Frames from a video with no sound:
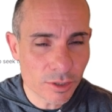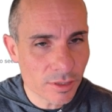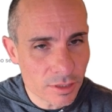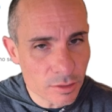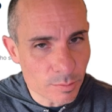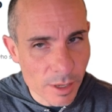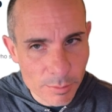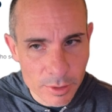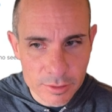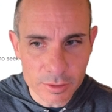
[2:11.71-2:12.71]
This is my
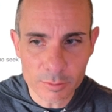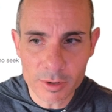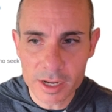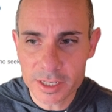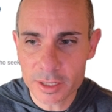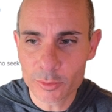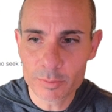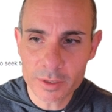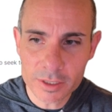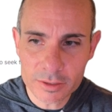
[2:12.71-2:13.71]
personal project with
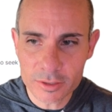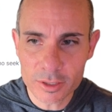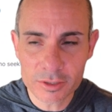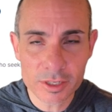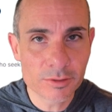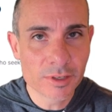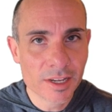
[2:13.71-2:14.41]
Pixel Dojo.